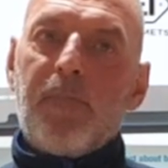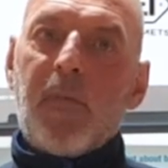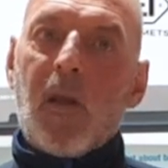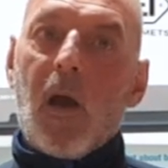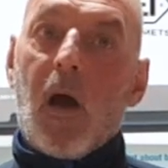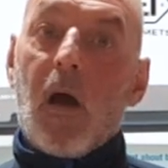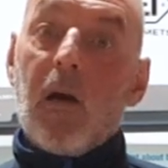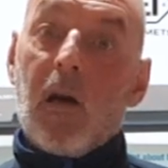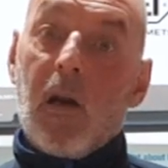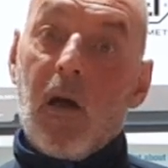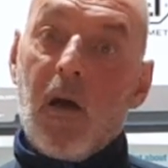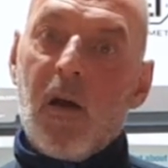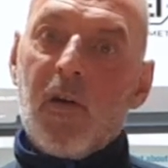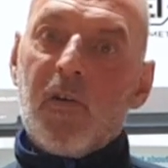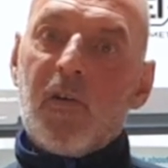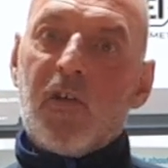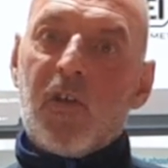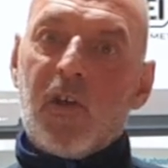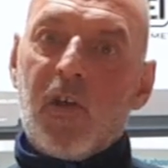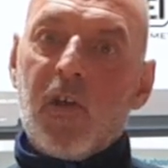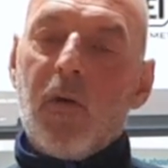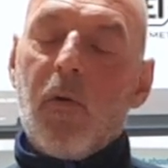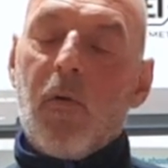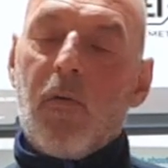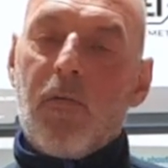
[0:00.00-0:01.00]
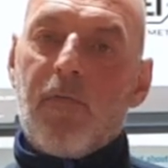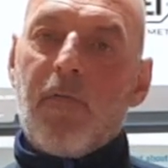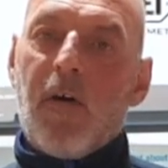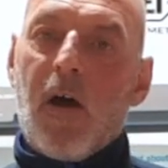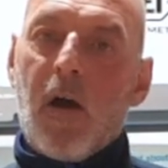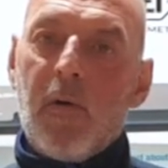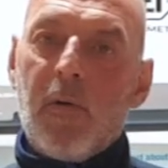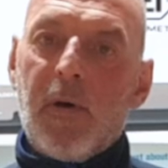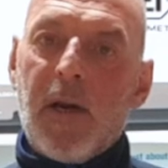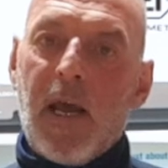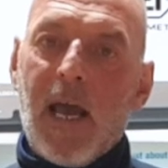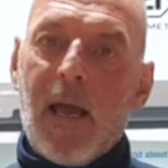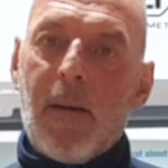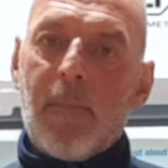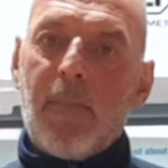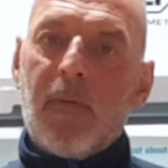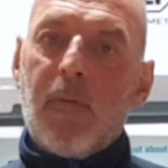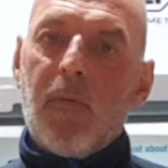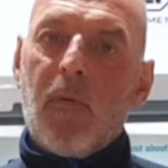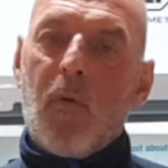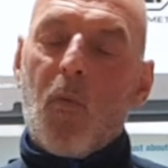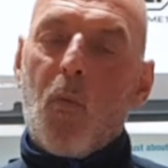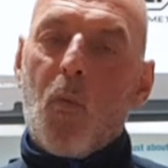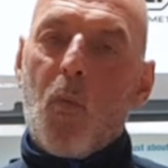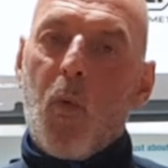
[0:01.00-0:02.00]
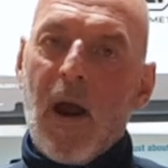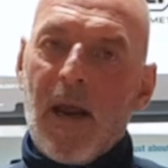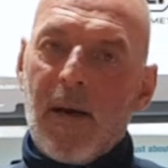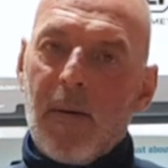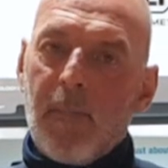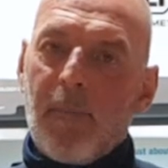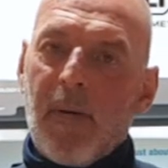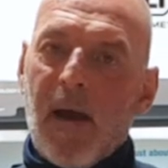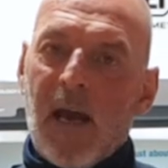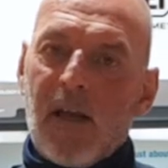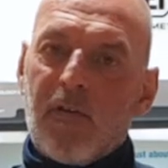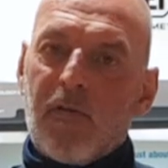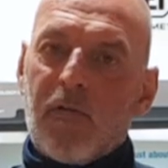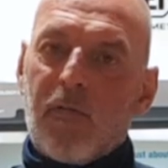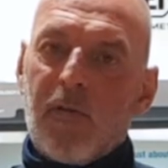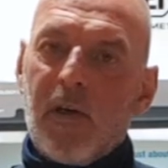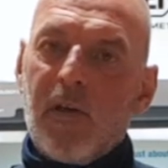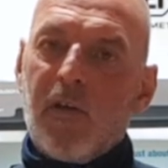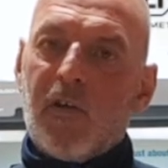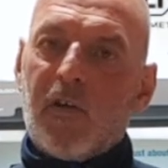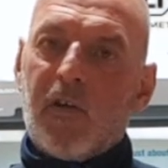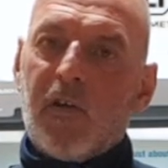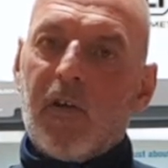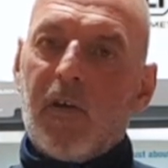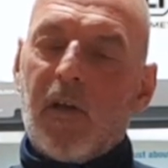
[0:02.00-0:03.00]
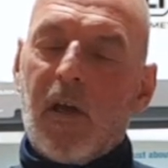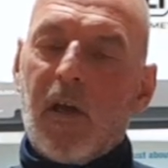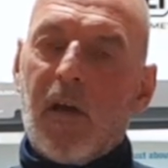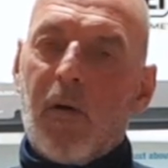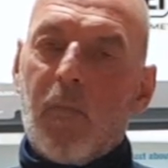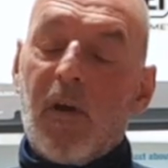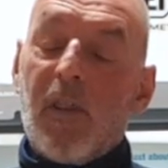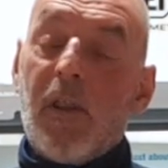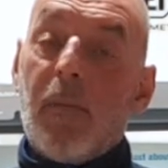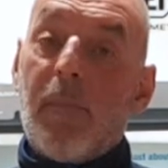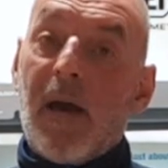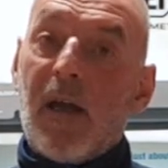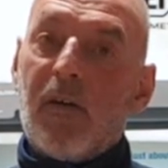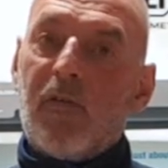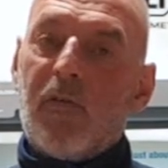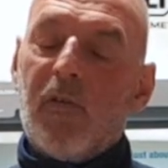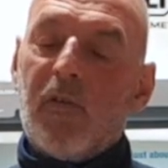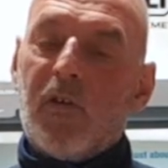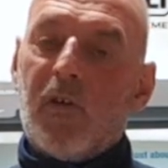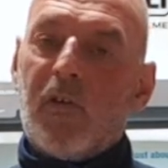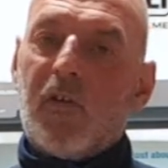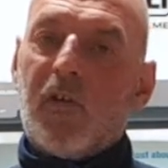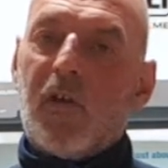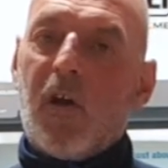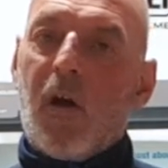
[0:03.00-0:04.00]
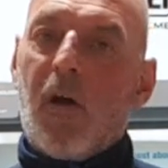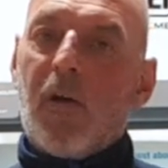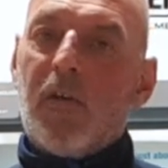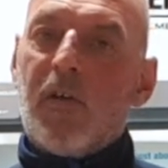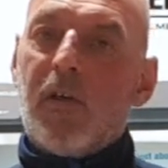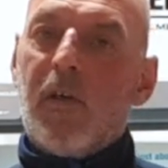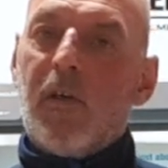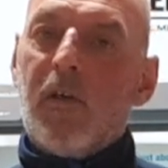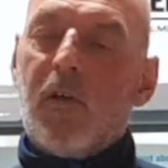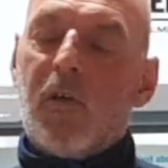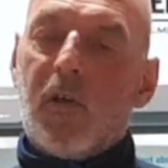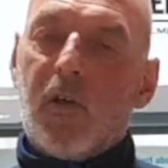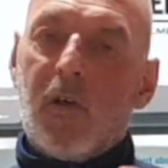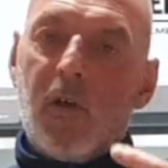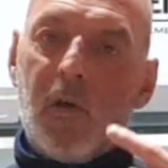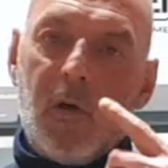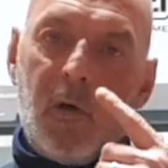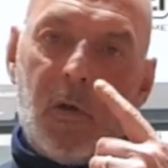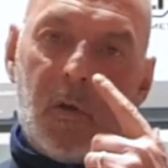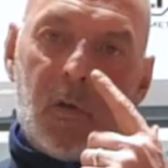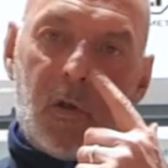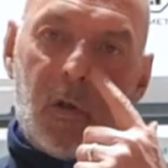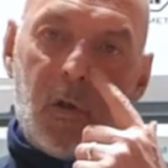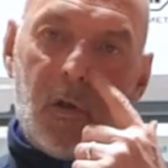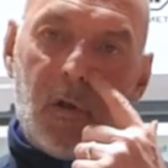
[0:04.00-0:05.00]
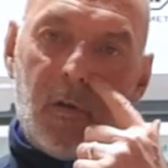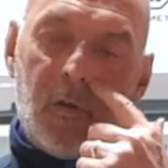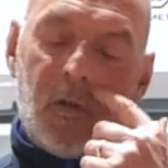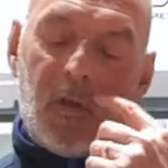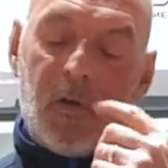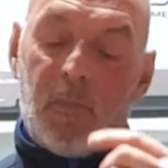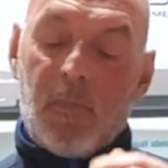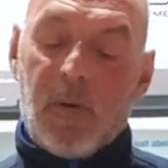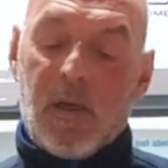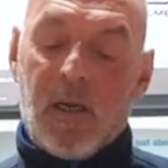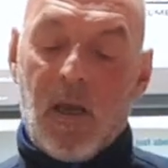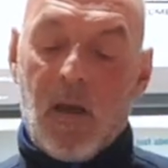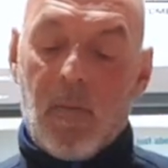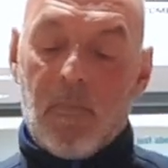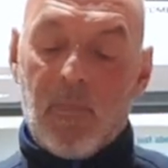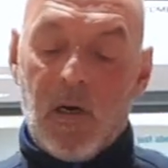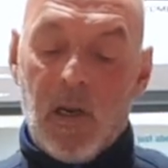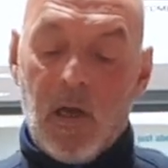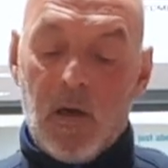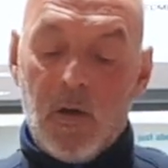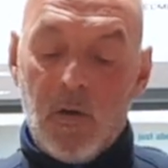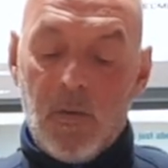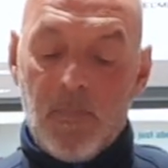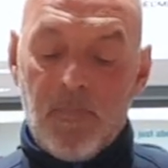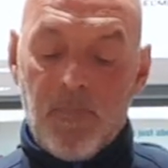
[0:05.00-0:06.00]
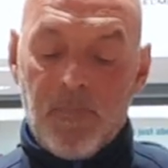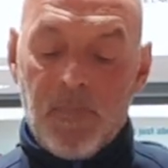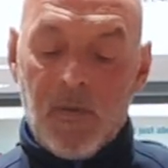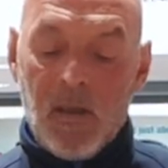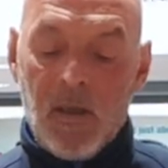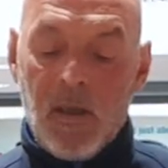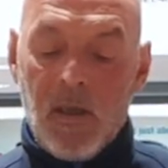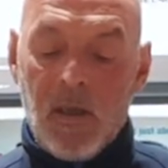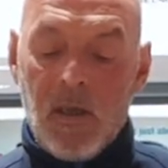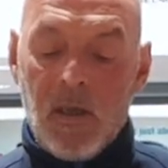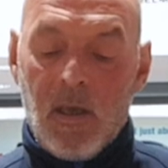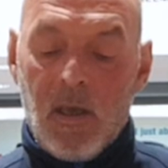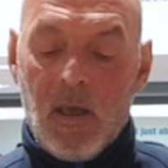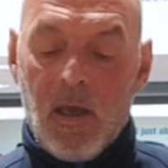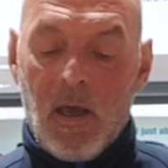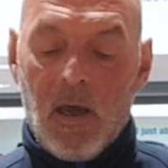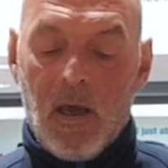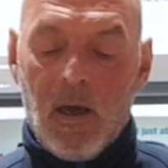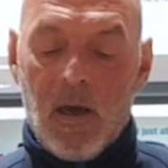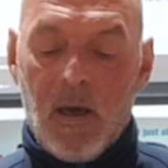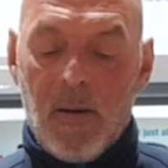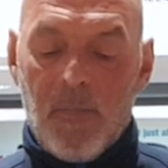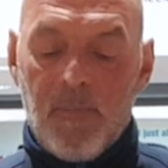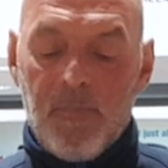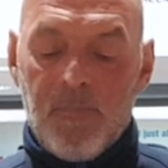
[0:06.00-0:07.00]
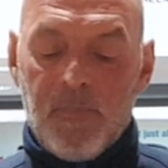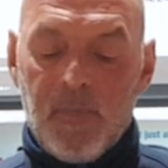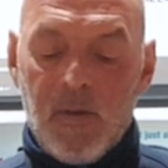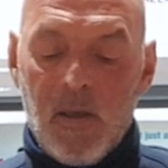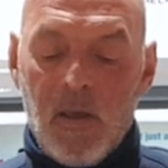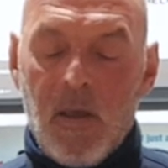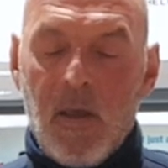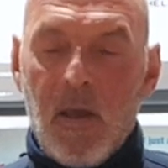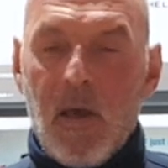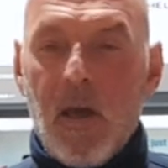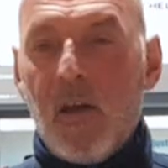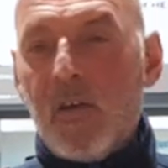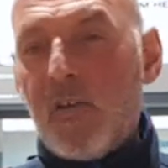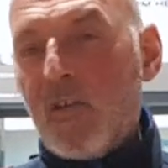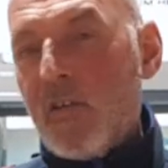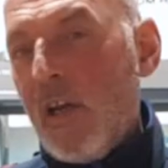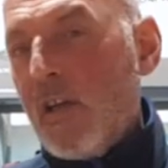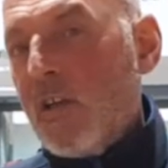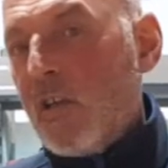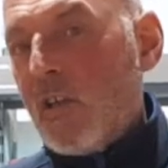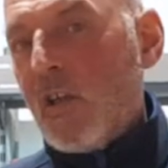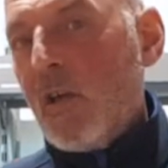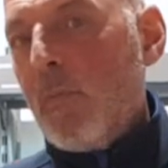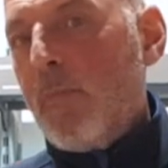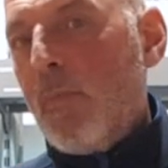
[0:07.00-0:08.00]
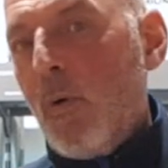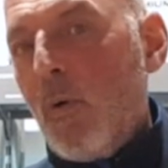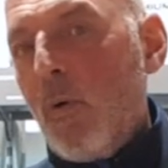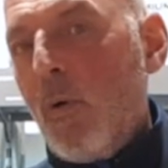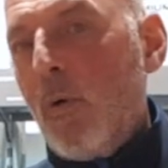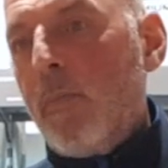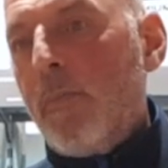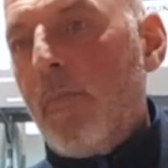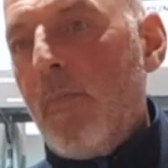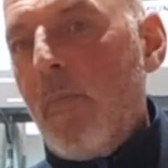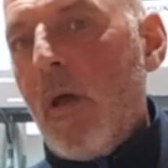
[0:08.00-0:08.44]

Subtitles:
alerts to your phone app when the batteries are starting to become low. A sensible